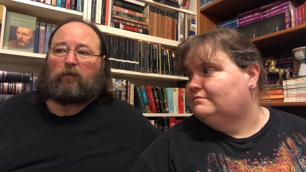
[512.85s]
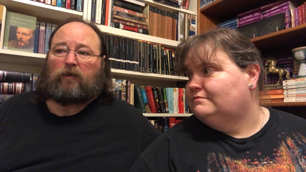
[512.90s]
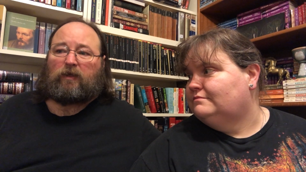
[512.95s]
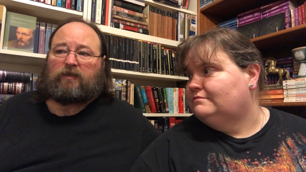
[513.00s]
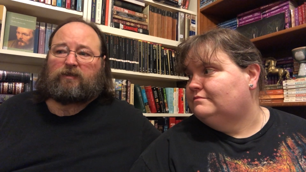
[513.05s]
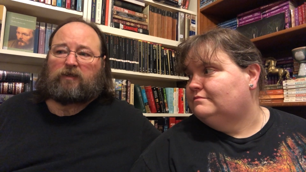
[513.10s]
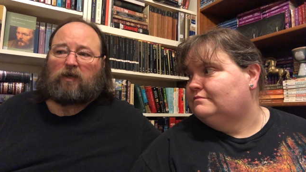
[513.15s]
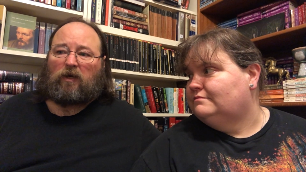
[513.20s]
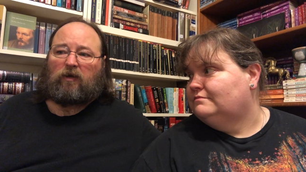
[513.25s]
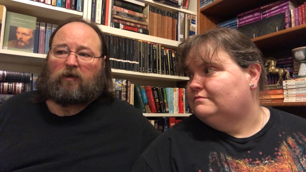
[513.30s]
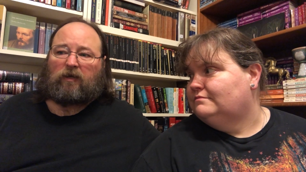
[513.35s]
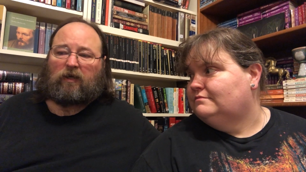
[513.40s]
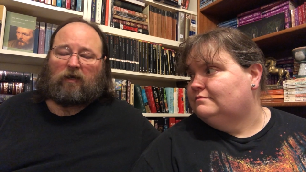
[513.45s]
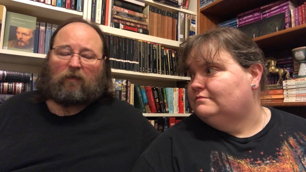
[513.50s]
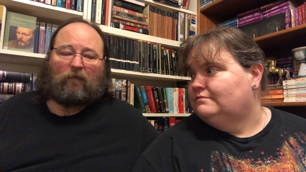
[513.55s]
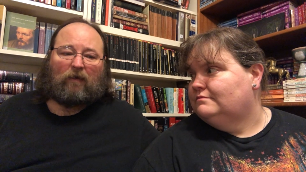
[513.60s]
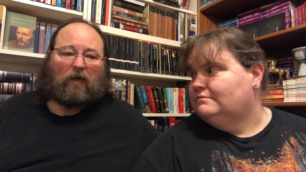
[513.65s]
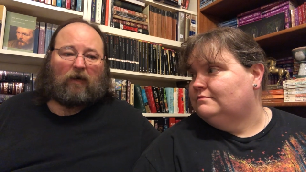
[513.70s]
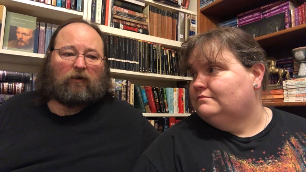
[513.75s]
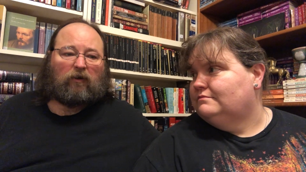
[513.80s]
Speaker 1: what he's talking
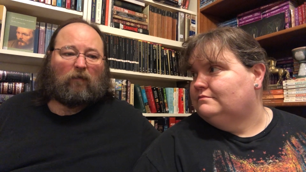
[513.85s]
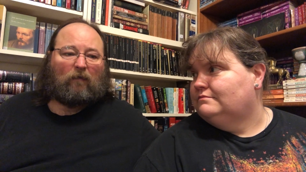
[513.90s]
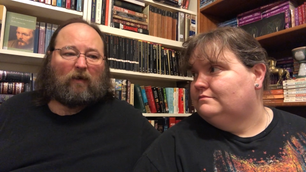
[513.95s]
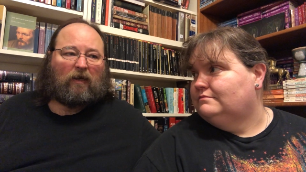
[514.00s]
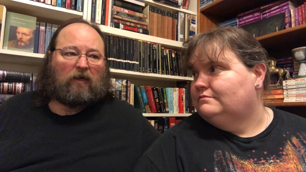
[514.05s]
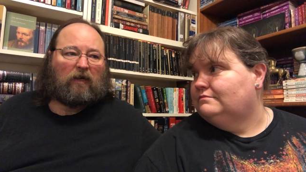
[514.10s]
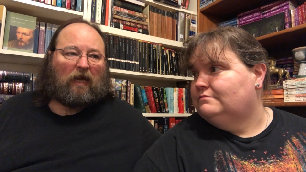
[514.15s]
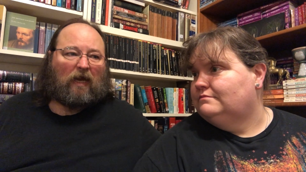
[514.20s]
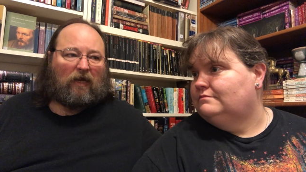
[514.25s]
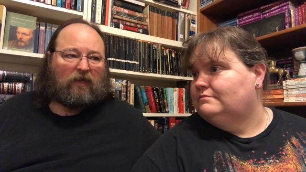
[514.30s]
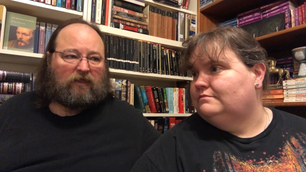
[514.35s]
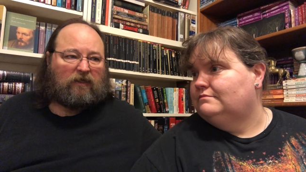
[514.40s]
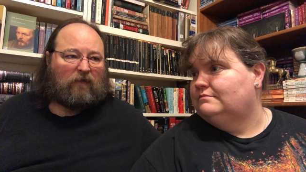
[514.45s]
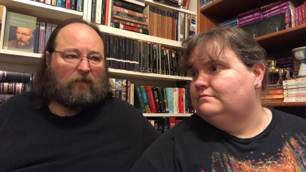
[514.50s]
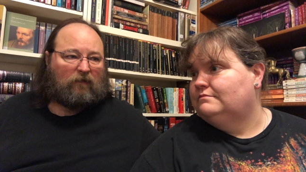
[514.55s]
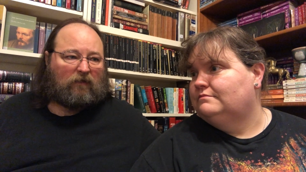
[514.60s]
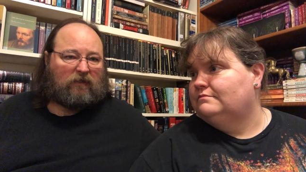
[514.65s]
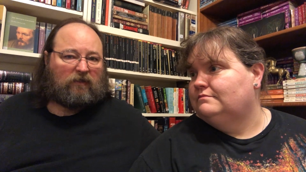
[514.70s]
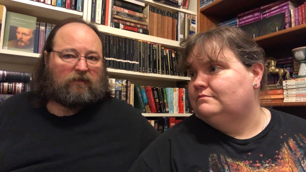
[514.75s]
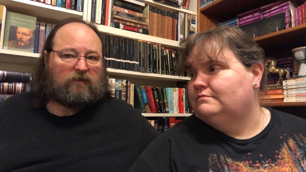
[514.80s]
about no matter how deep
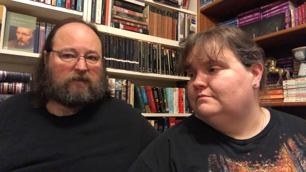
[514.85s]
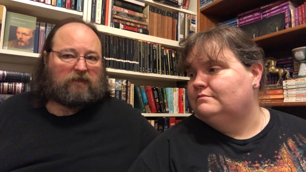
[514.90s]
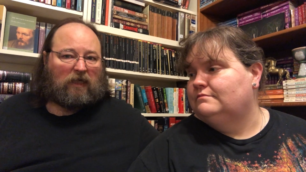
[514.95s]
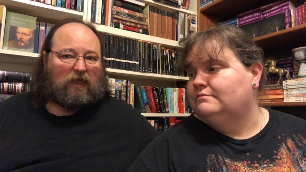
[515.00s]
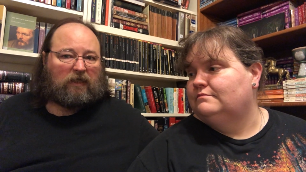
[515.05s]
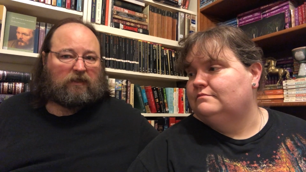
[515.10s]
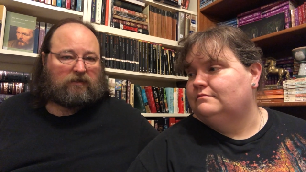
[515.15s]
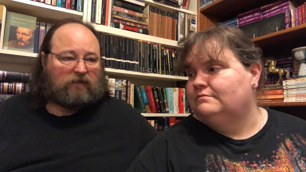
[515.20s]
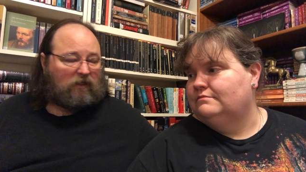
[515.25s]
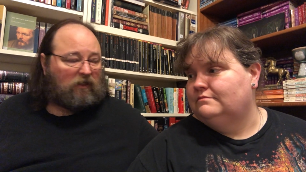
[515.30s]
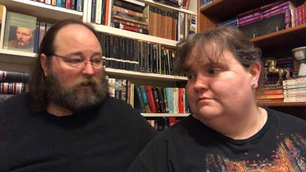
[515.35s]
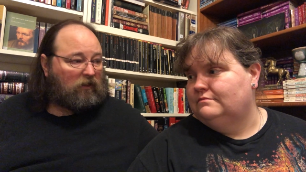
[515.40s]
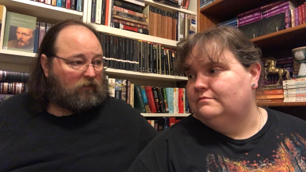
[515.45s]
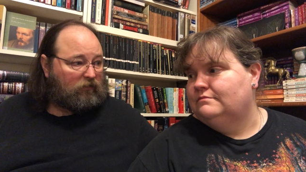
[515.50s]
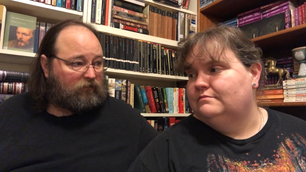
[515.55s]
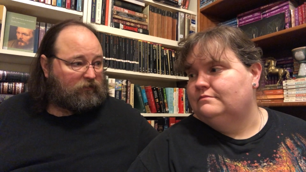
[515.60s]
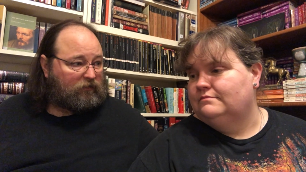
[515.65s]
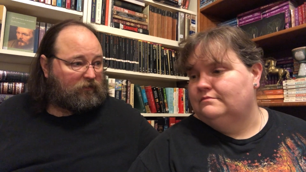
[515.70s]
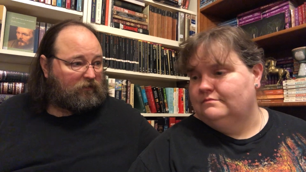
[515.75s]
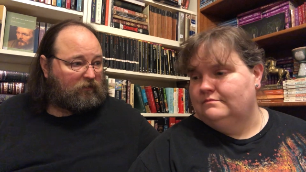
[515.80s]
into the science he
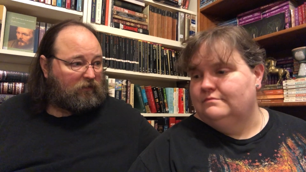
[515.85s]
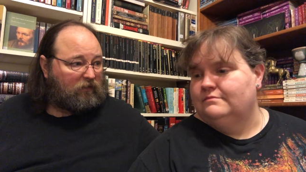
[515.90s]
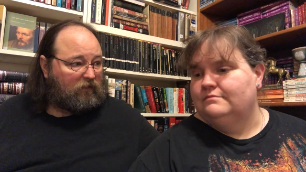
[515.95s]
goes.